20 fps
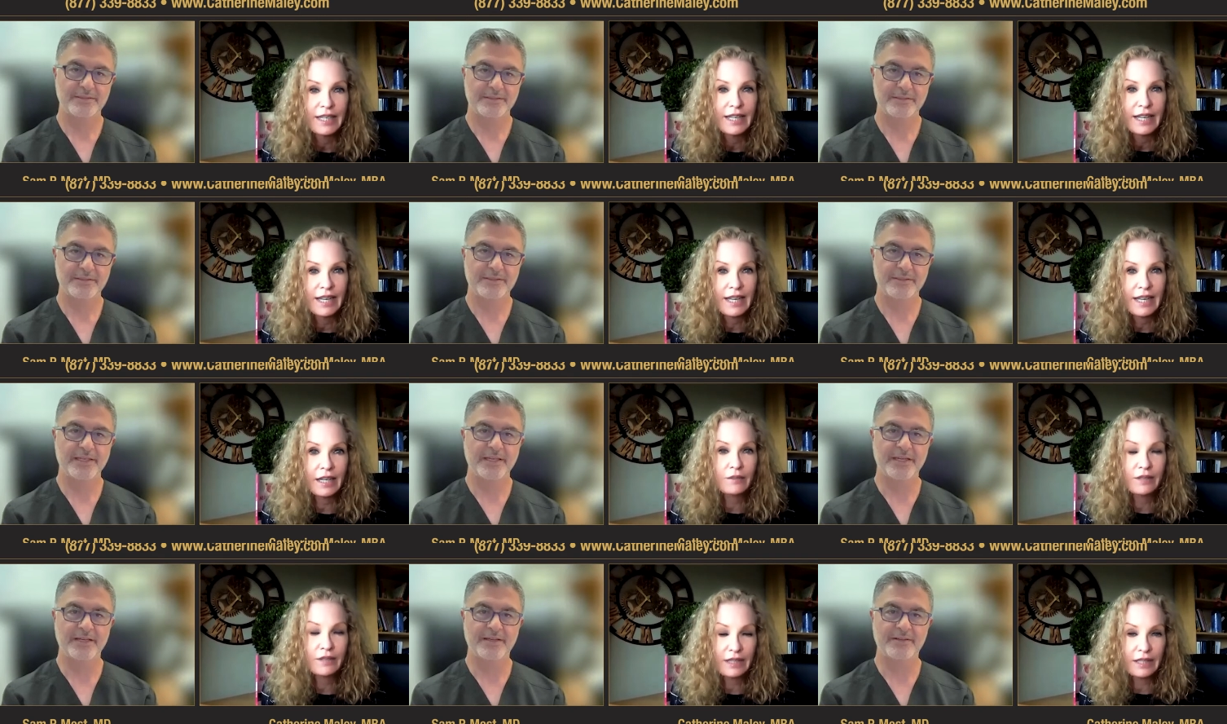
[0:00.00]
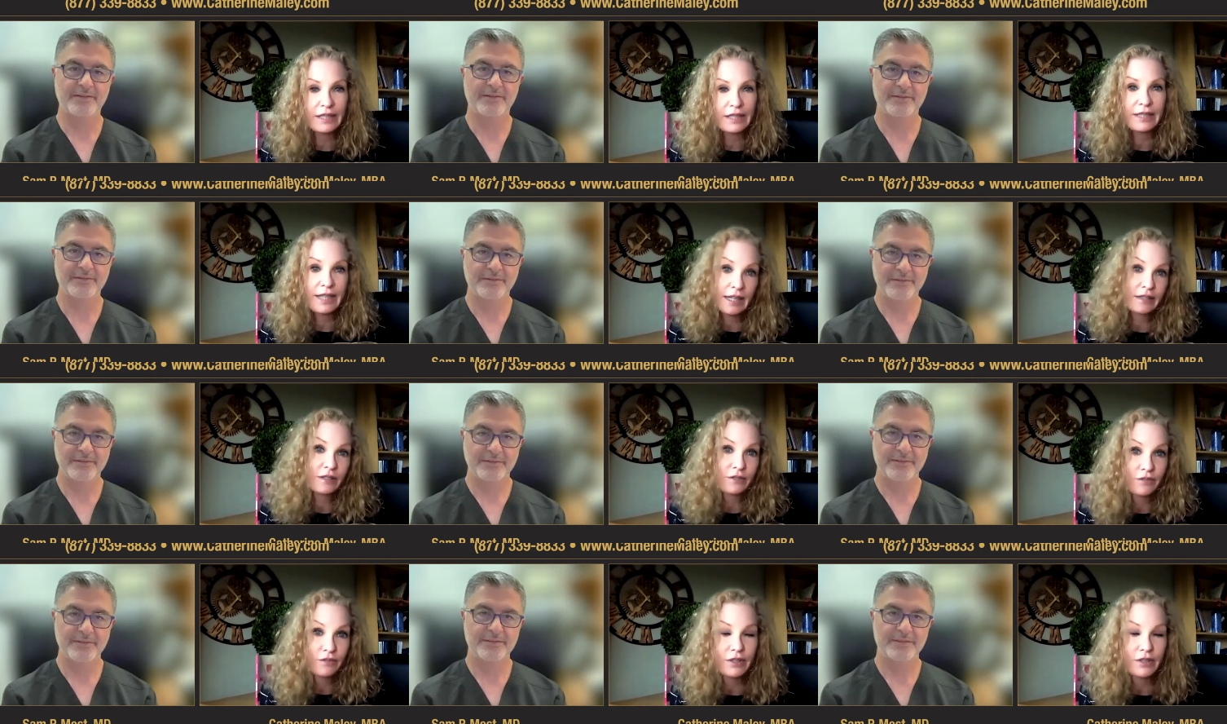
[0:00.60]
Speaker 1: And yeah. I think
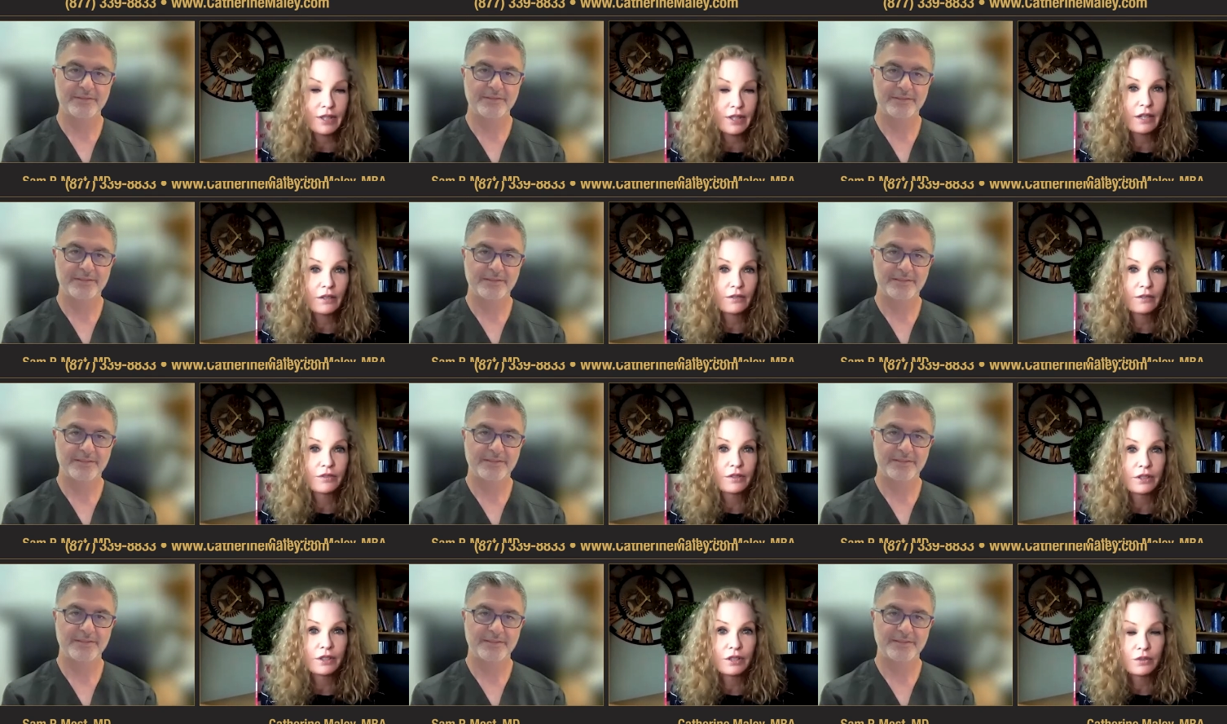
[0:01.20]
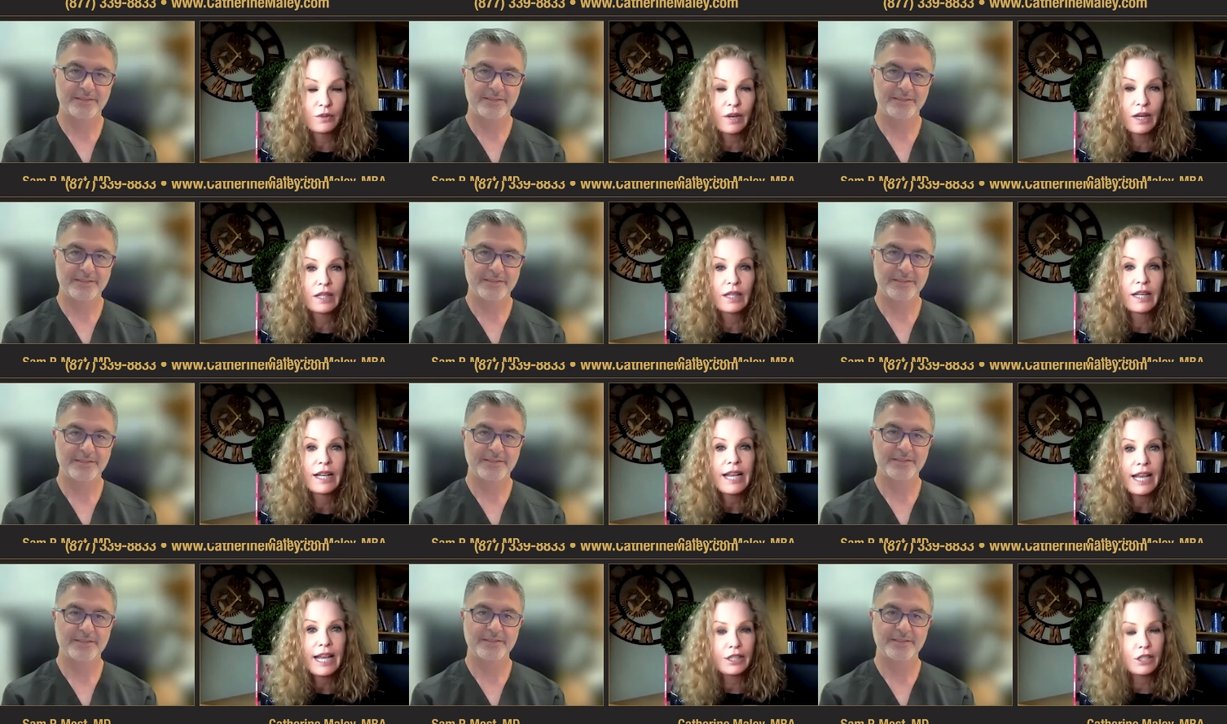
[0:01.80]
that's very helpful as well.
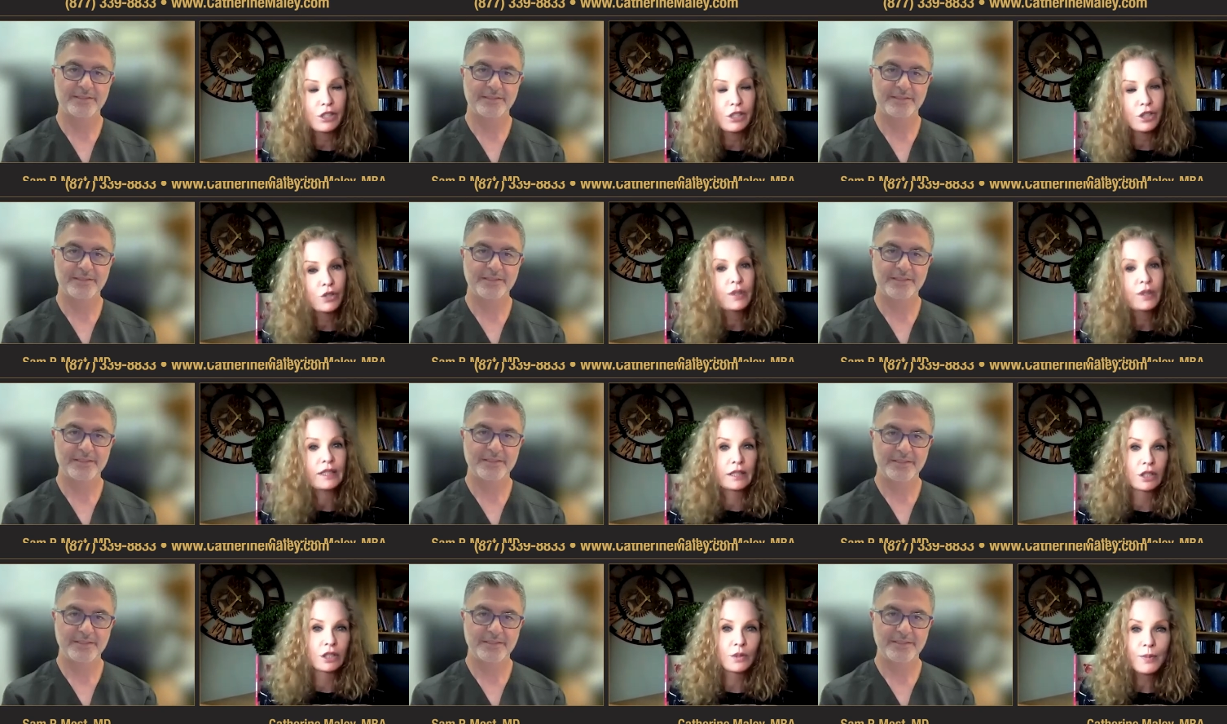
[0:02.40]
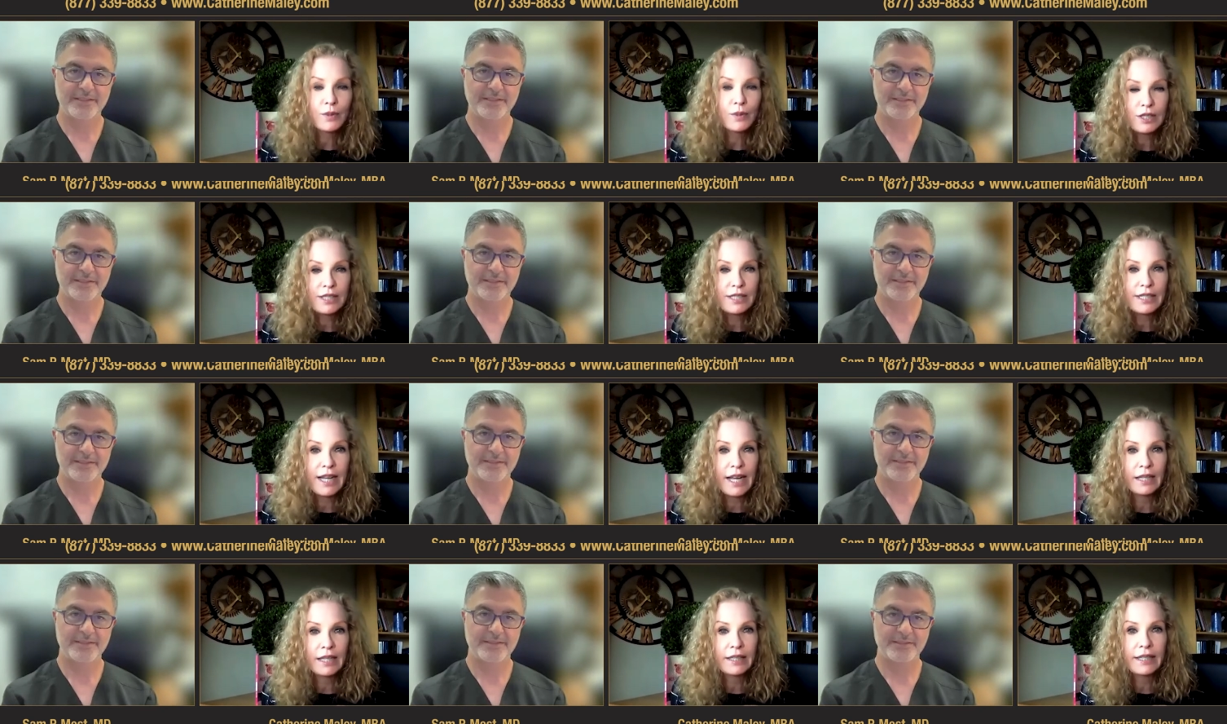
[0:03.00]
And you're doing a little
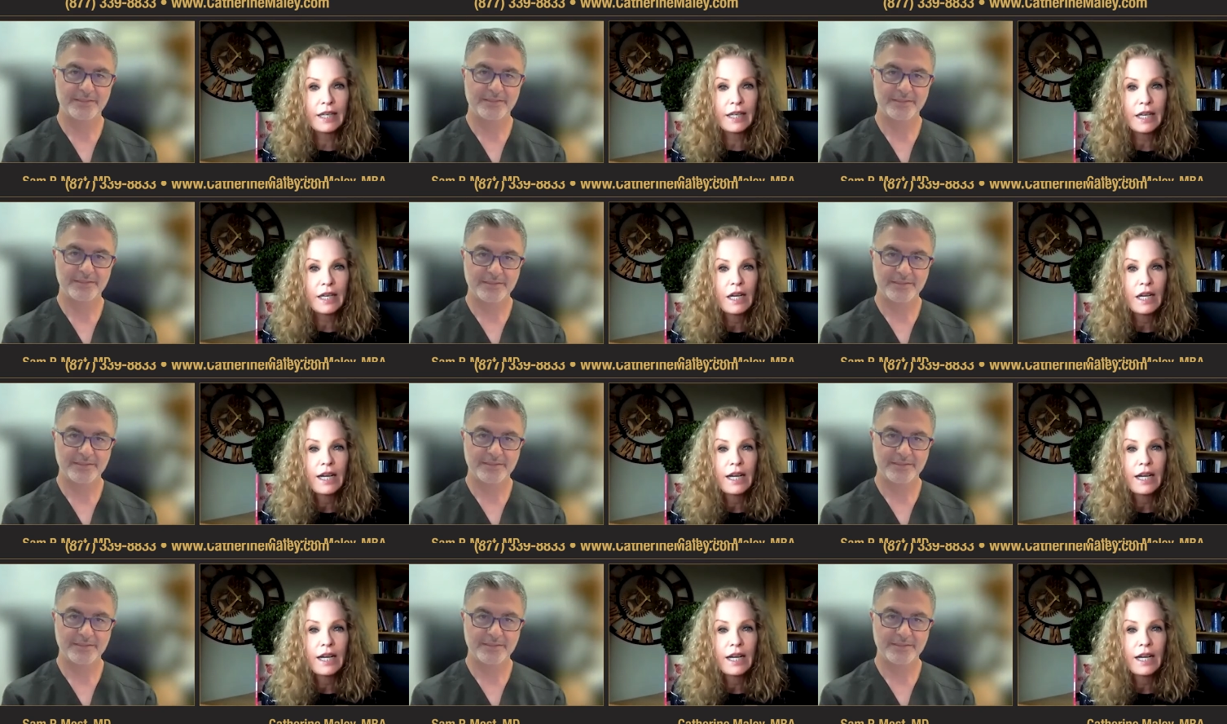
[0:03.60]
personality.